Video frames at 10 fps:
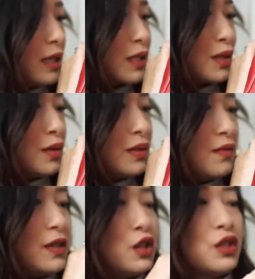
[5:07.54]

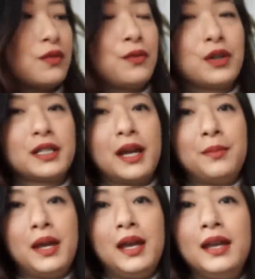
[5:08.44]
Exclusive Edition for
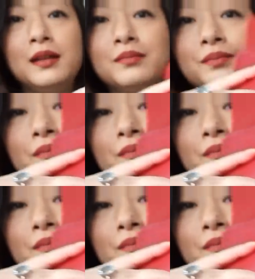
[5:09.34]
Taipei.